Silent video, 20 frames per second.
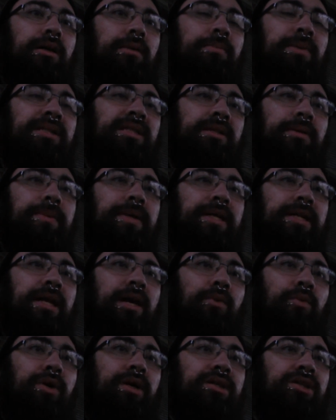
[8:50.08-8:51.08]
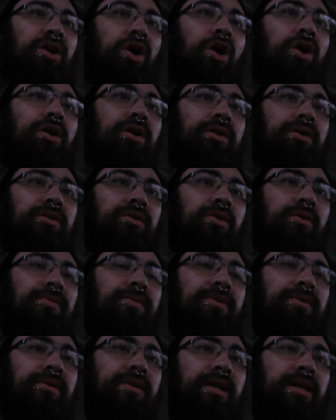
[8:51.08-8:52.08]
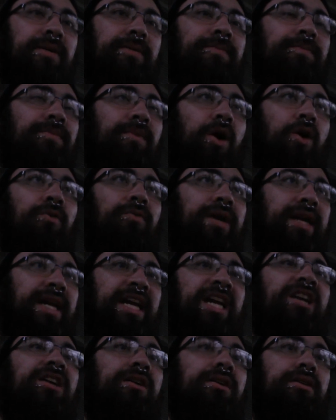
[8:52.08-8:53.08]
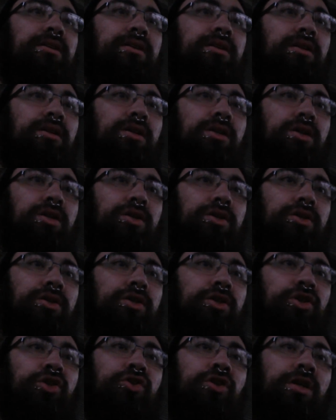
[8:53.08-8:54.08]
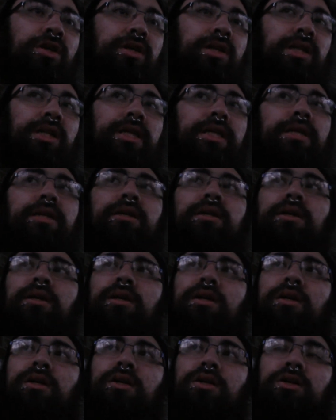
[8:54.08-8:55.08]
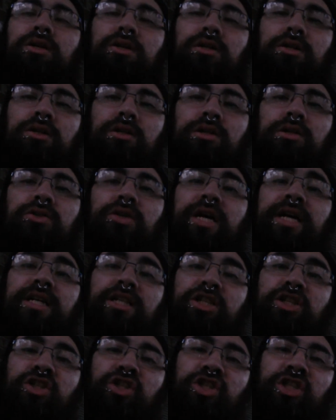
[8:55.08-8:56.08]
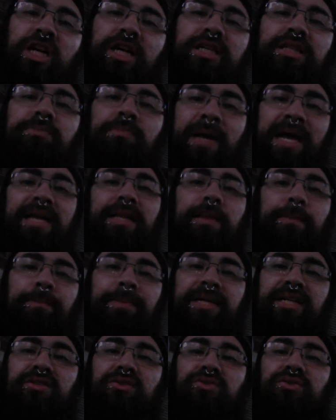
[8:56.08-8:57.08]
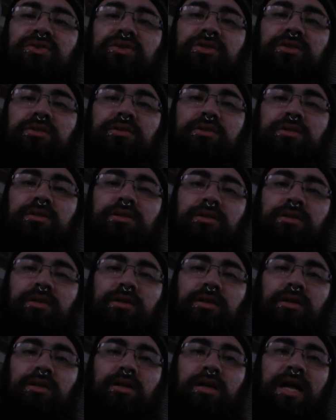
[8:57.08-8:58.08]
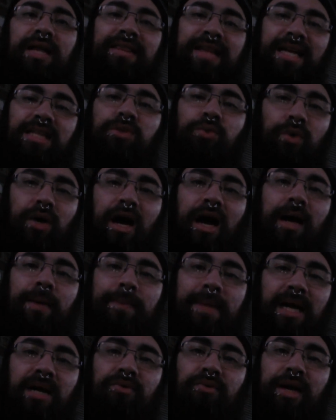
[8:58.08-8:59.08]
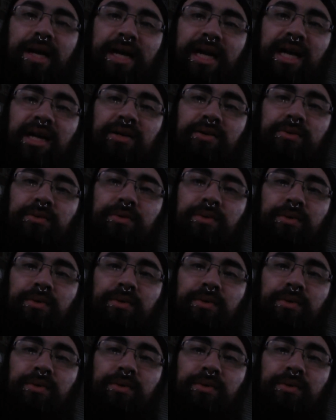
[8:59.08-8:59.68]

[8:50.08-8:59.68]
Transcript: But somebody that works hard, they're over here struggling, trying to just pay the bills. And that's where I'm at right now.